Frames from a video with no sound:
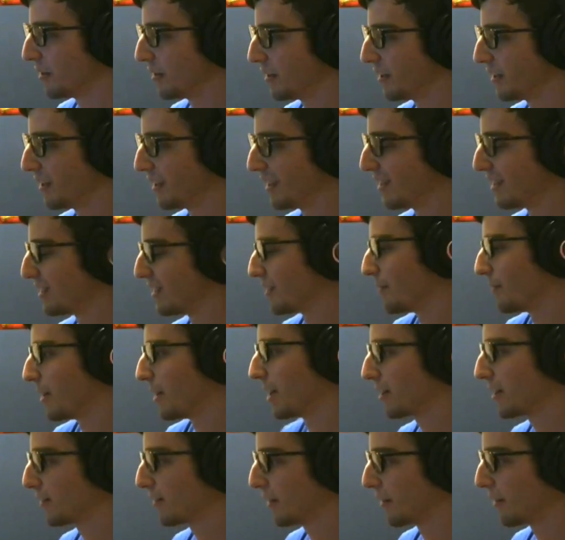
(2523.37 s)
it, it ends the
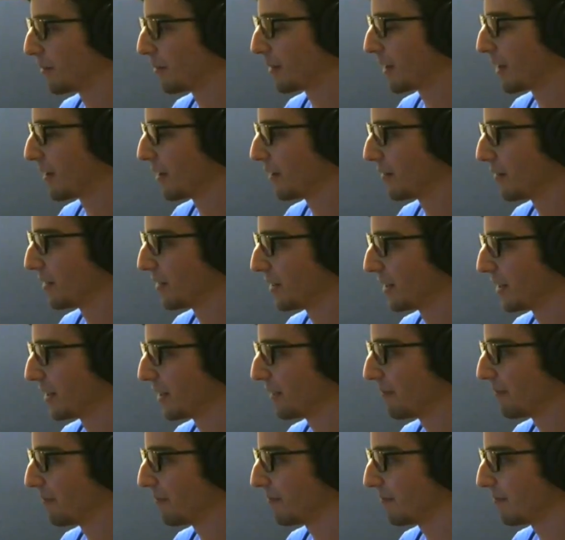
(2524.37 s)
boss fight without even like
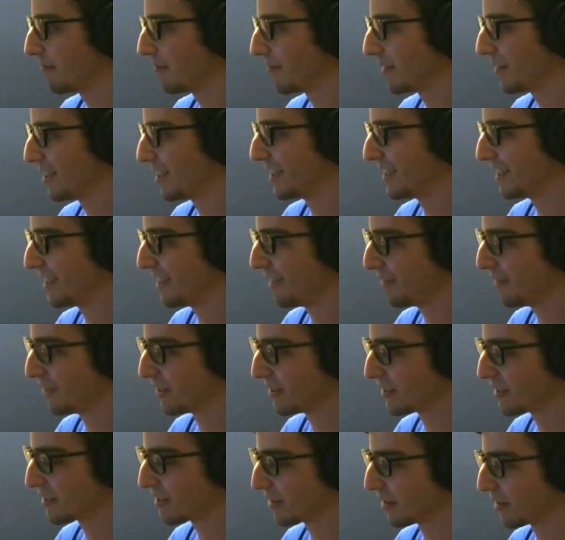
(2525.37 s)

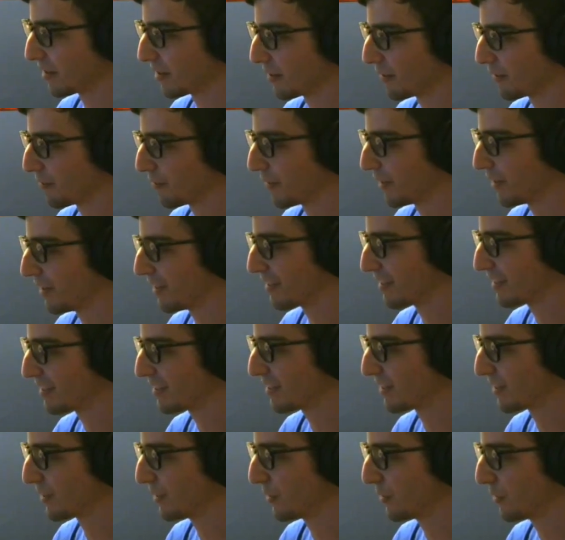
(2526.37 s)
even starting the fight.
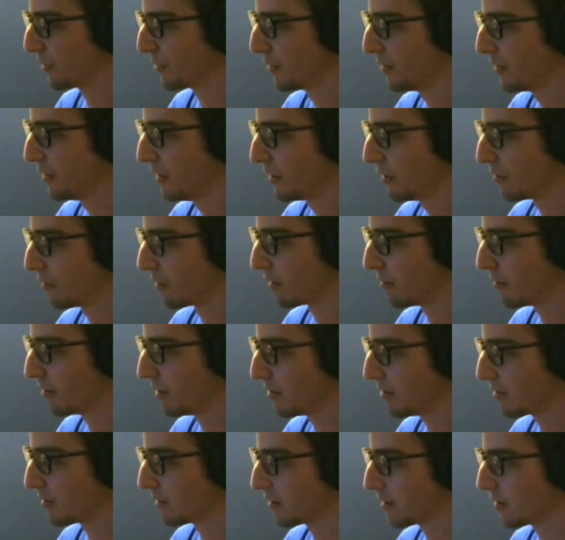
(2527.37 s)
So we're gonna be
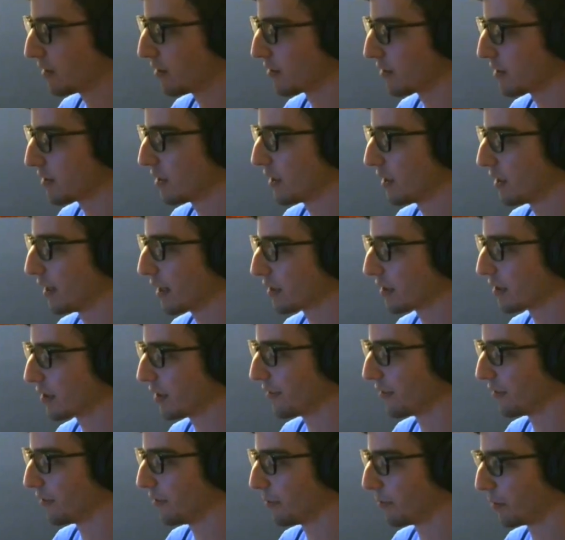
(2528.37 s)
using those in the next
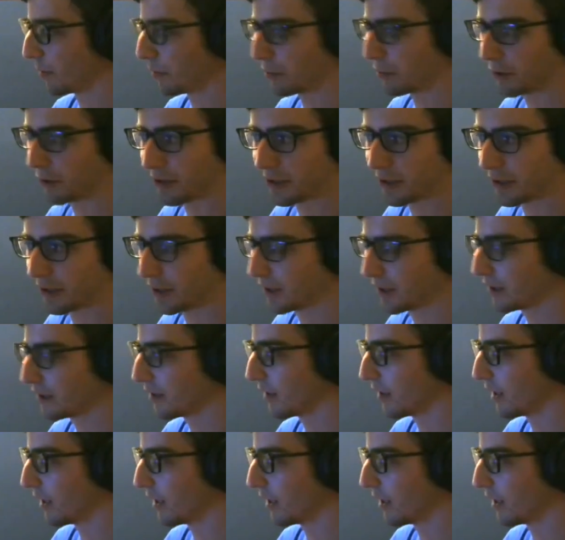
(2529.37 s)
level, Murmelair,